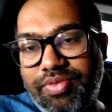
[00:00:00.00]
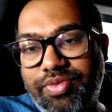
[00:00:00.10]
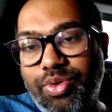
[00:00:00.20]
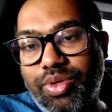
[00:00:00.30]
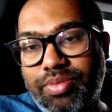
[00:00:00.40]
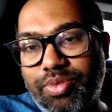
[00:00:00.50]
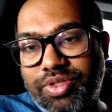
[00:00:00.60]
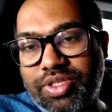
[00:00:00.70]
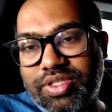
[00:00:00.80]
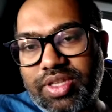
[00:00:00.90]
few other
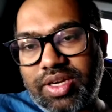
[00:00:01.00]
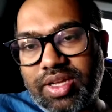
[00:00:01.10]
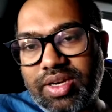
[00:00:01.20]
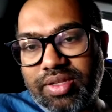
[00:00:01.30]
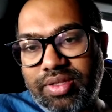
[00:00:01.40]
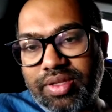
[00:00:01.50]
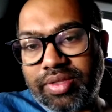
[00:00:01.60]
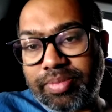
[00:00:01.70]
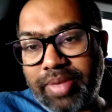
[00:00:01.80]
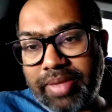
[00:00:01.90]
projects that are
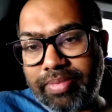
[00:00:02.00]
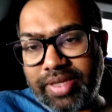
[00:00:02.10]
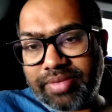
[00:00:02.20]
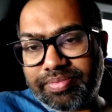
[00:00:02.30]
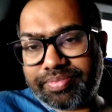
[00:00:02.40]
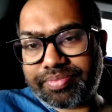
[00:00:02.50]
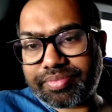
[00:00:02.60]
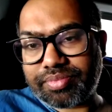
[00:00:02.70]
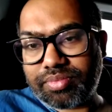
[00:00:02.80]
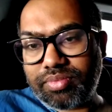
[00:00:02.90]
in the pipeline.
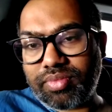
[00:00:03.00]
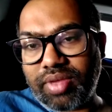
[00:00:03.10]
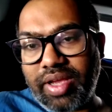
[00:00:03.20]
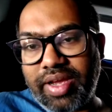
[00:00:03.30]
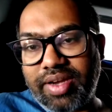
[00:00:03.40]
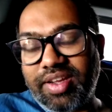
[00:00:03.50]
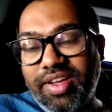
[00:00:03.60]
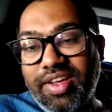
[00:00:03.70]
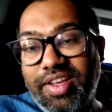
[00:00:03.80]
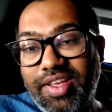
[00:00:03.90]
And
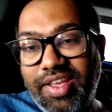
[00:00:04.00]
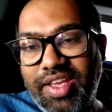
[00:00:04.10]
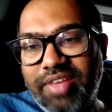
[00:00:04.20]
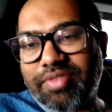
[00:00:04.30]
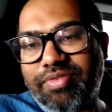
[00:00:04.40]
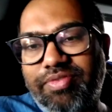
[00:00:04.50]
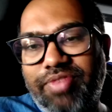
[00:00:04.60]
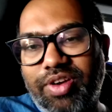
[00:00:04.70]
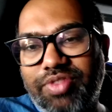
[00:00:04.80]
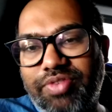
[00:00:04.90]
he gave
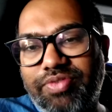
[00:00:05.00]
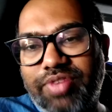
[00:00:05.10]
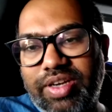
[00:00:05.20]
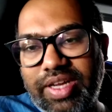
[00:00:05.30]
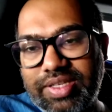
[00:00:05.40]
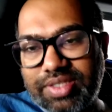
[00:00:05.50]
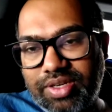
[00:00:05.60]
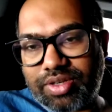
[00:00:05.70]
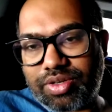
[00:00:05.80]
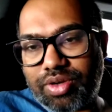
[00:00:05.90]
one of the fantastic
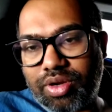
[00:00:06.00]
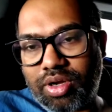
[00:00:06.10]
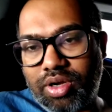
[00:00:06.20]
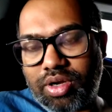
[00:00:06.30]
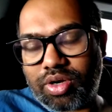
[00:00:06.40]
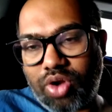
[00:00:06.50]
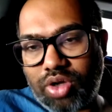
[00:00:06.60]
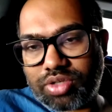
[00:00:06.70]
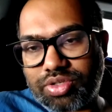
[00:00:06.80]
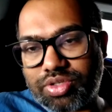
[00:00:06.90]

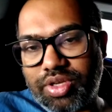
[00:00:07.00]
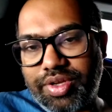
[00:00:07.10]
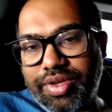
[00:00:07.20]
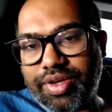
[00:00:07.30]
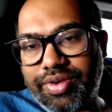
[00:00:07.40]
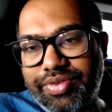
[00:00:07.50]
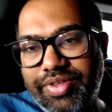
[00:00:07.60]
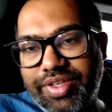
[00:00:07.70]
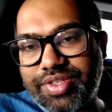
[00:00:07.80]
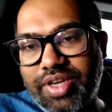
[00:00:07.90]
talks
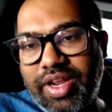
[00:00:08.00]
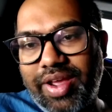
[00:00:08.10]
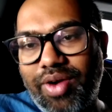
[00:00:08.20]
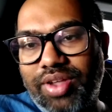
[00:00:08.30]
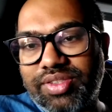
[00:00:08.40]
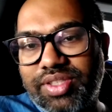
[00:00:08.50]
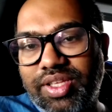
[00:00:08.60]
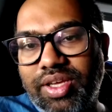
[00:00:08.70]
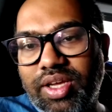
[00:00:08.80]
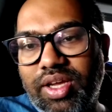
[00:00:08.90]
yesterday on
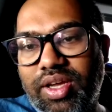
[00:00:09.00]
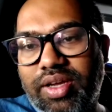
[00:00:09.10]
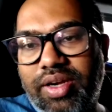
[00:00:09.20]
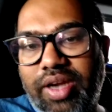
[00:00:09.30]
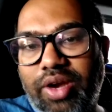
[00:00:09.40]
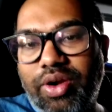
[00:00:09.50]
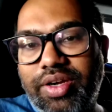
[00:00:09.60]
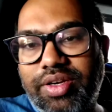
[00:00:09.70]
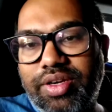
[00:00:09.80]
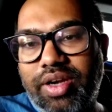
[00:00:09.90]
the
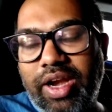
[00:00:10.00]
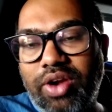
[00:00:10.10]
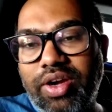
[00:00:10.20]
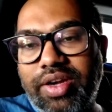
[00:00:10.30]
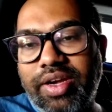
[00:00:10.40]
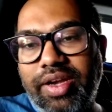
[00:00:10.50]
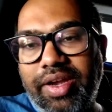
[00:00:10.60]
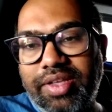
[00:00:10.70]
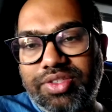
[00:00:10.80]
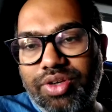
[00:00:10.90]
regulatory
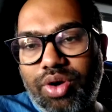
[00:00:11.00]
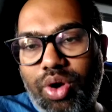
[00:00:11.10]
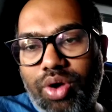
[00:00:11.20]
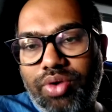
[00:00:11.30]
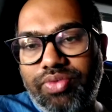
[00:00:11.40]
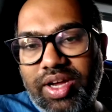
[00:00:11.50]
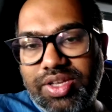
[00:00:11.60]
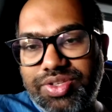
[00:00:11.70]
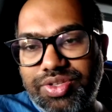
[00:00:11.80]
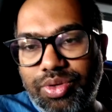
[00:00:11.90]
nature of
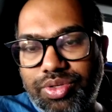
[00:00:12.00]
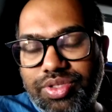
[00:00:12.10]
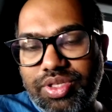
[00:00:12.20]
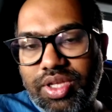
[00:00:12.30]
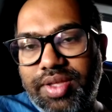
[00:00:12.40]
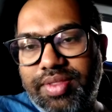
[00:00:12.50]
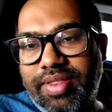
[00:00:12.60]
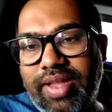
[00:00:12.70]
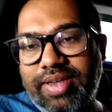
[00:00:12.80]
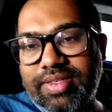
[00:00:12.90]
ICOs
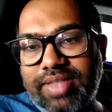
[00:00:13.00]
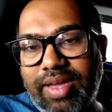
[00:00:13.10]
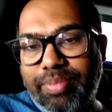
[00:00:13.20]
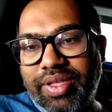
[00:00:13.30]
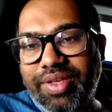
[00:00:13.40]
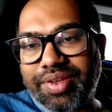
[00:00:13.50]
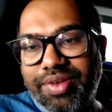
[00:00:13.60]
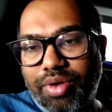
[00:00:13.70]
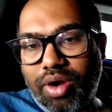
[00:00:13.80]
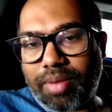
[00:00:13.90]
that is happening in
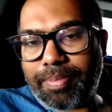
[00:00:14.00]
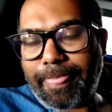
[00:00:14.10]
Europe,